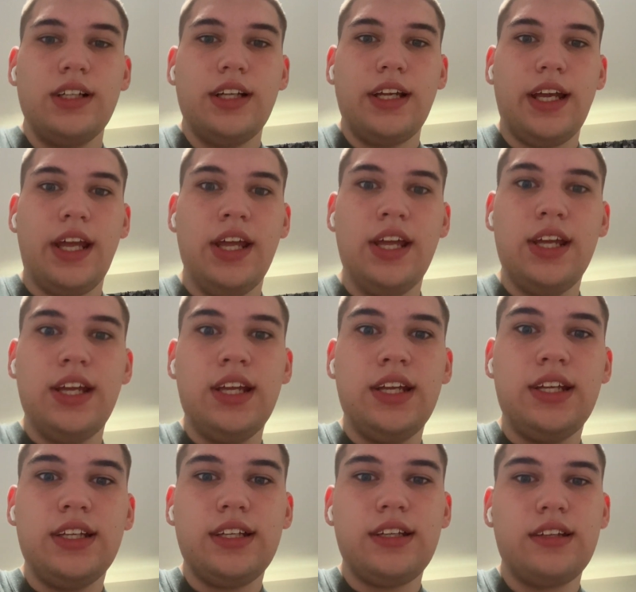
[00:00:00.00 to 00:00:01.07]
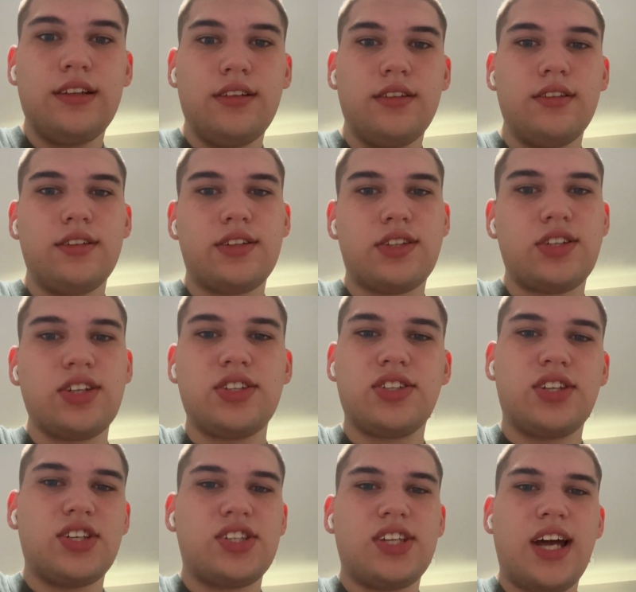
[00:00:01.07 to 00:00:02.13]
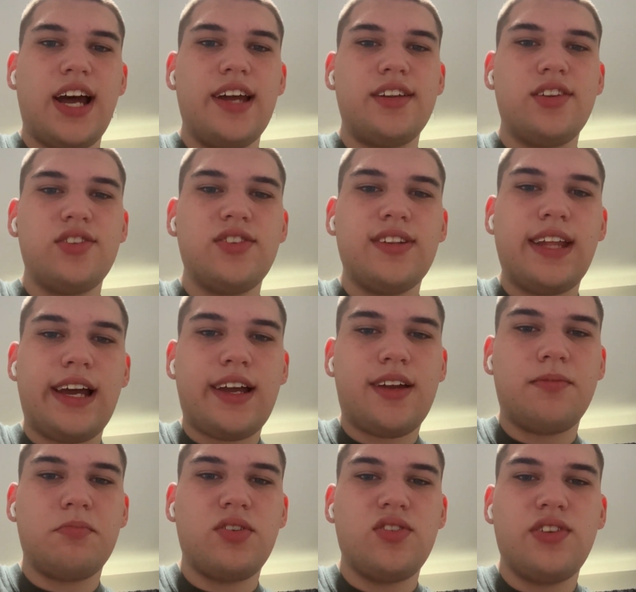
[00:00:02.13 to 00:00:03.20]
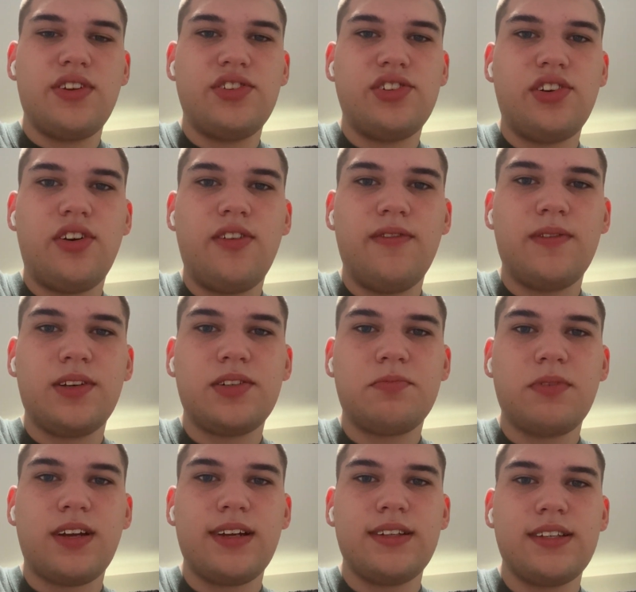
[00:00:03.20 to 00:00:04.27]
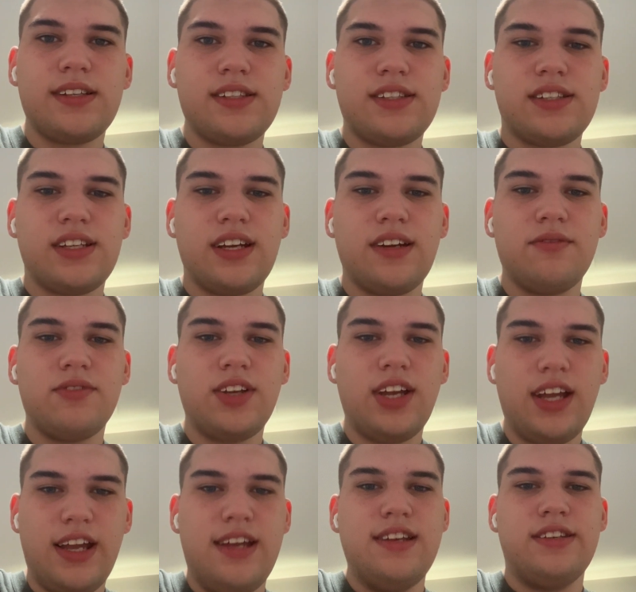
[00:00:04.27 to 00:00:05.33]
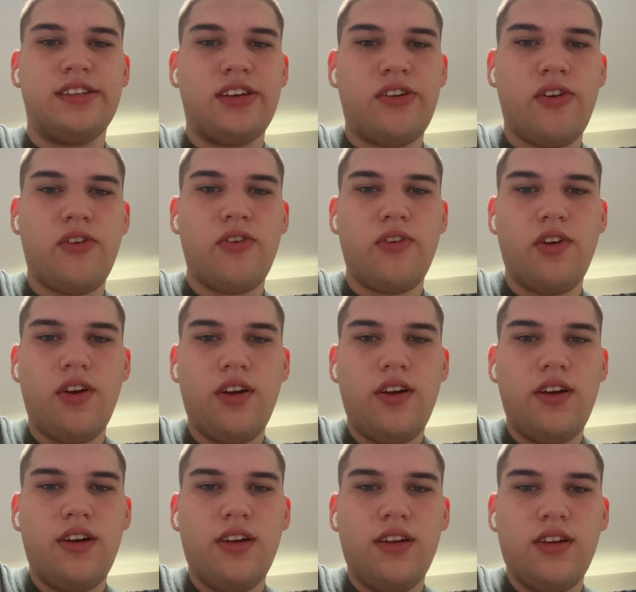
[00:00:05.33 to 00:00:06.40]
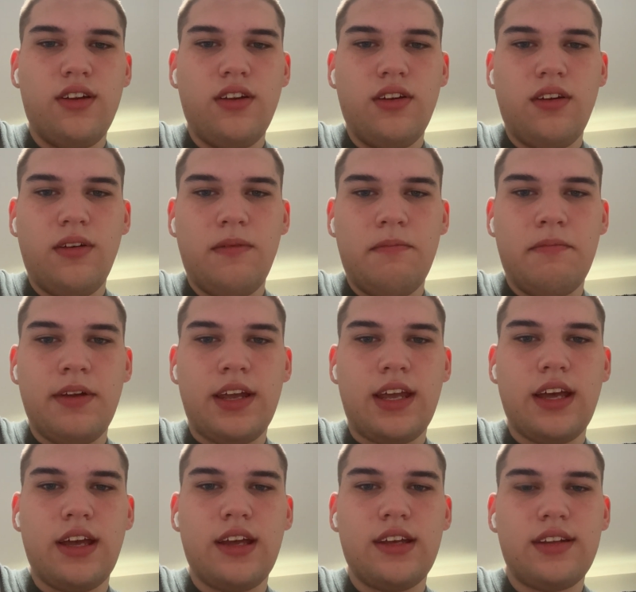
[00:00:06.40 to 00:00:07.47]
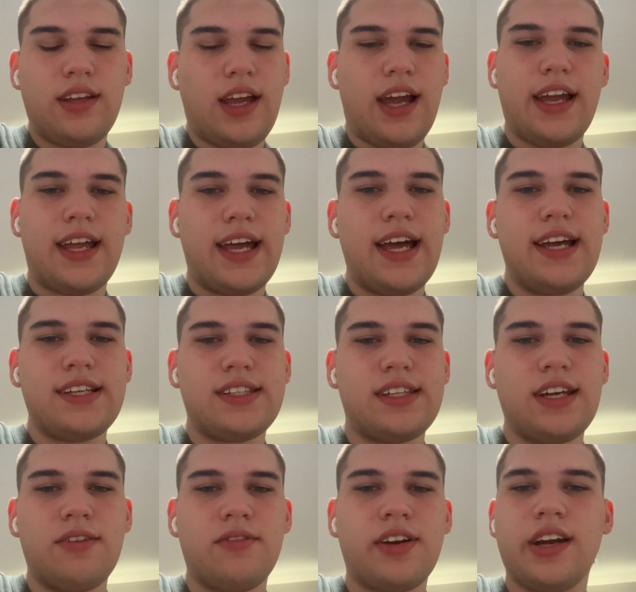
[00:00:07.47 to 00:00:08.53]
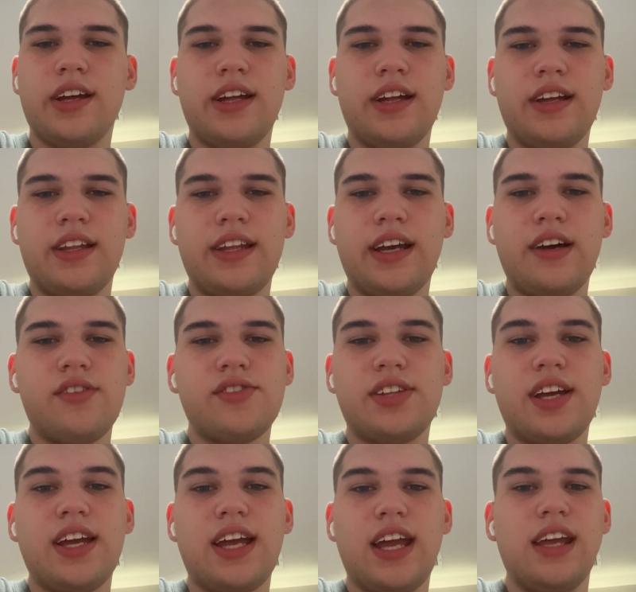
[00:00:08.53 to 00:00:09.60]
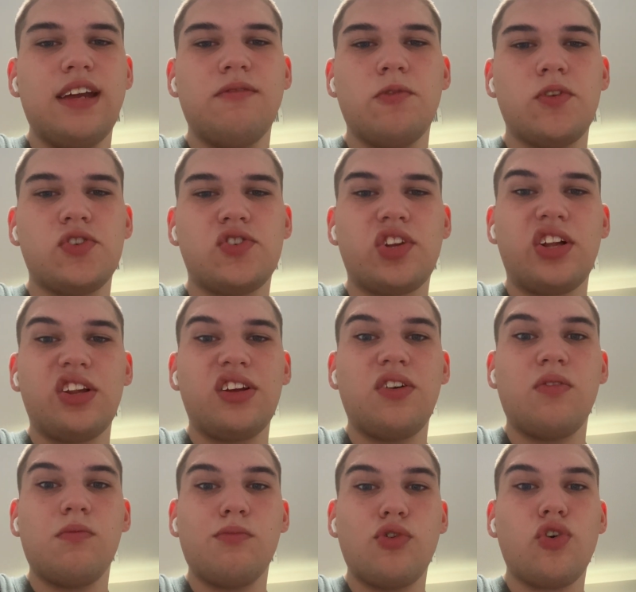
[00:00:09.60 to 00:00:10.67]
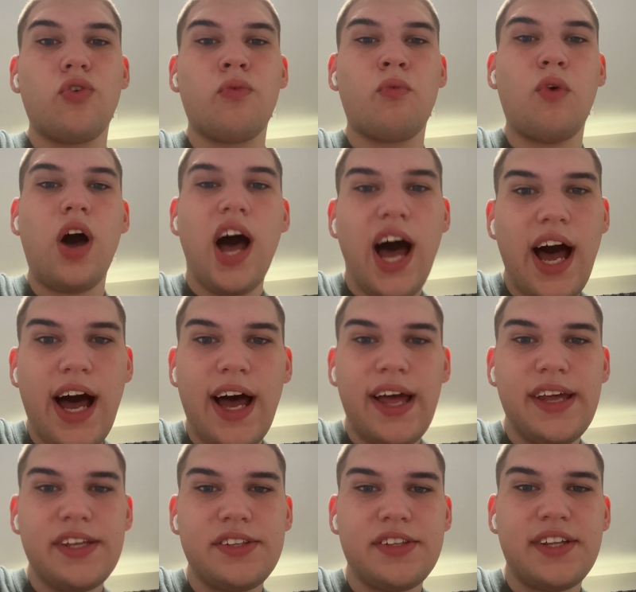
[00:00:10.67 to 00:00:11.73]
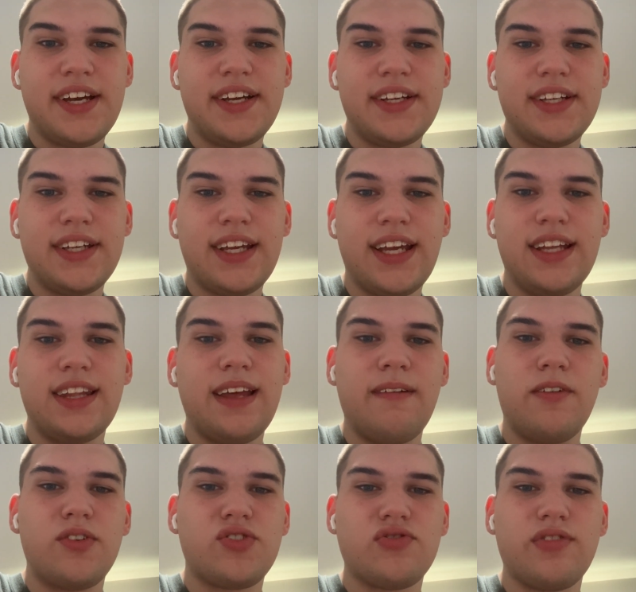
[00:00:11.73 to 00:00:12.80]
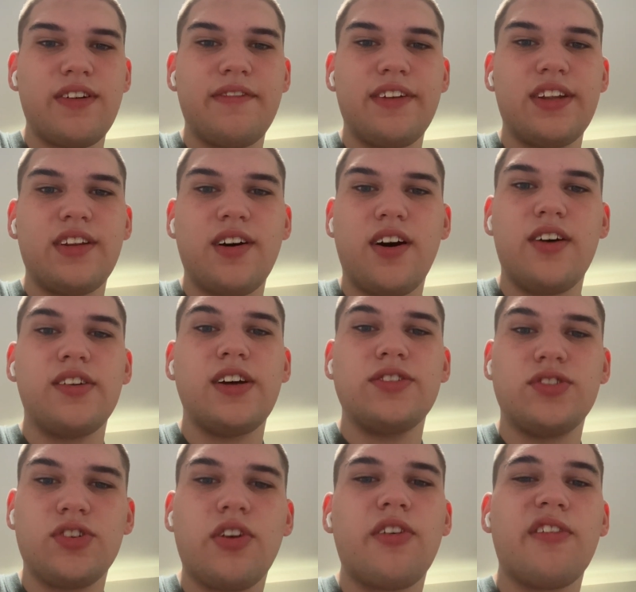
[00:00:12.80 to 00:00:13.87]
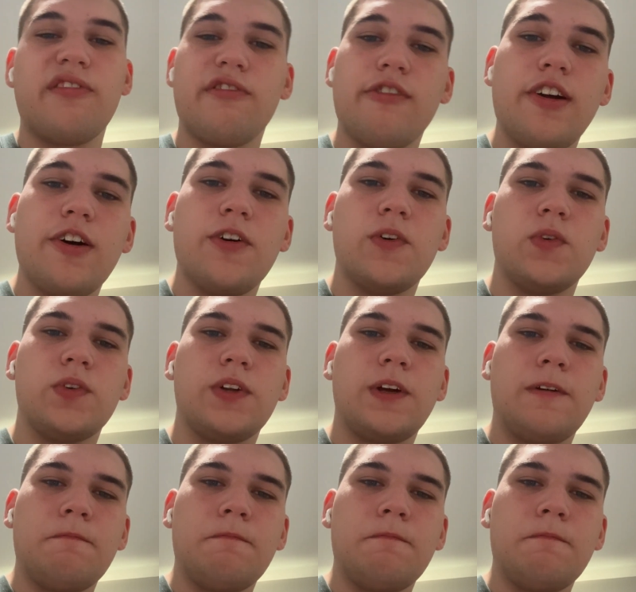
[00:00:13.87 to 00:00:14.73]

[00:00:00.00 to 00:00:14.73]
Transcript: he just decided to do that community service because it seemed easier. Because I guess they were going to announce that he was a little more wise, that he never driven on a dirt road.